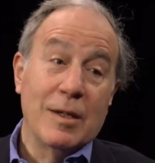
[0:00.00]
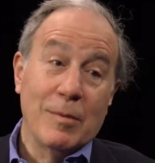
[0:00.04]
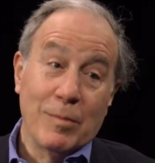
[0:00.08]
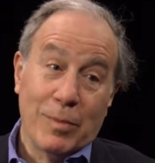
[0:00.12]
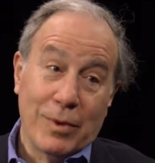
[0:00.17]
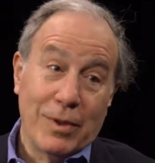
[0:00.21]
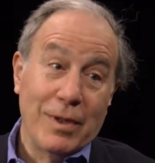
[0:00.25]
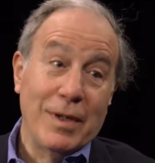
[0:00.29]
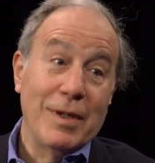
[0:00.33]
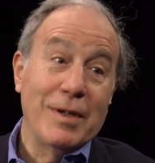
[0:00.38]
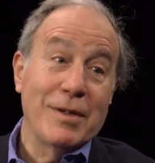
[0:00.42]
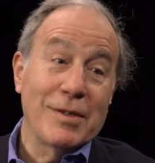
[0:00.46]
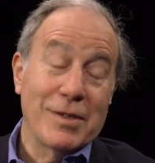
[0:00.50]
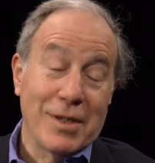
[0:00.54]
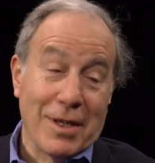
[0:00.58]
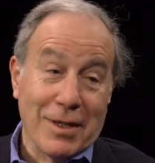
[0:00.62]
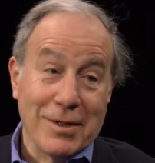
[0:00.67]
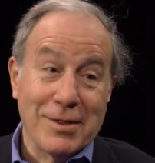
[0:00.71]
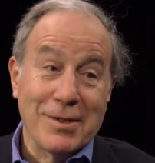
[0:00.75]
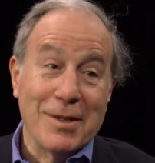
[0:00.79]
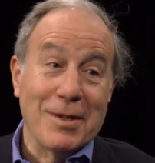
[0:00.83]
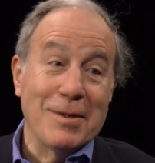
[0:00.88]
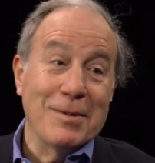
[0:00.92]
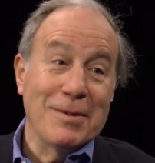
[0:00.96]
employers
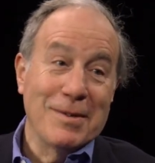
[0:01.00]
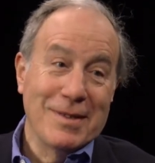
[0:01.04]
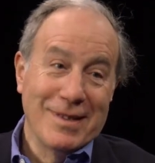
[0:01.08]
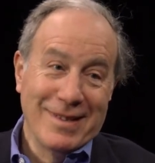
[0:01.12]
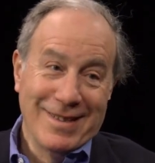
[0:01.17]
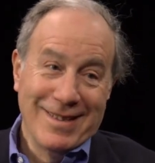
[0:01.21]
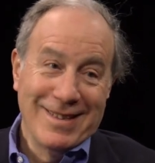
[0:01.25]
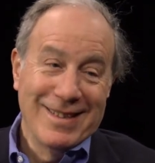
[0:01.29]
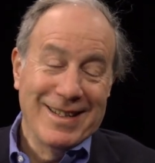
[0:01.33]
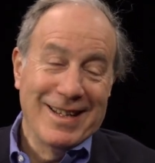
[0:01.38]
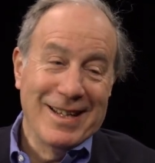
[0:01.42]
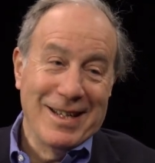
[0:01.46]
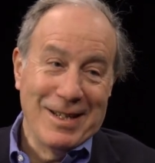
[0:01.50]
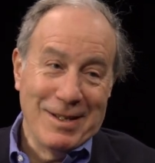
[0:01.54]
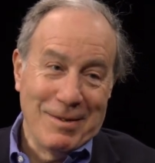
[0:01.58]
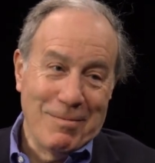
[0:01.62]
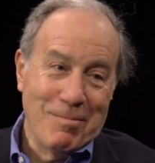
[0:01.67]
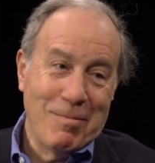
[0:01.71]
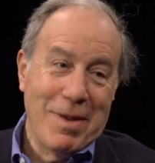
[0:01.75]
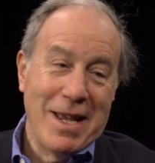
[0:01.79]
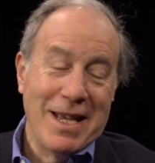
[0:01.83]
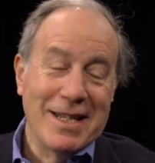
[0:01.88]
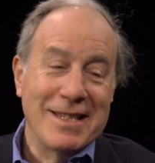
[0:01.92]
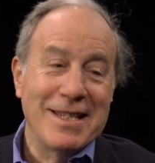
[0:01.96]
also
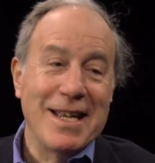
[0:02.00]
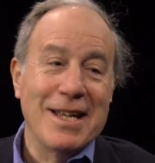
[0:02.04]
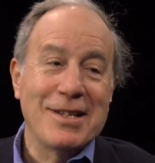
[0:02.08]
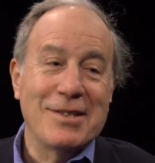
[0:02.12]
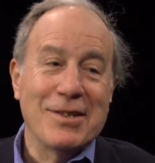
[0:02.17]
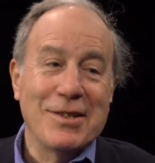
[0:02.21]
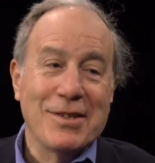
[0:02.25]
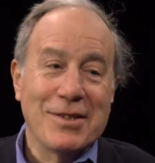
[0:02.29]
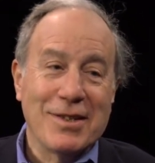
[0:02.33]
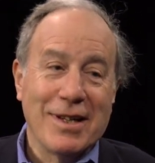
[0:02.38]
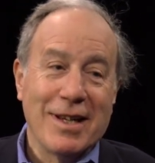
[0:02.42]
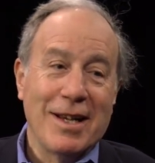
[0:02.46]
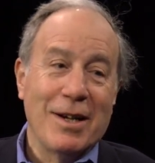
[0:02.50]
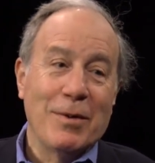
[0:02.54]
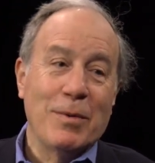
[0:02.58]
pay attention to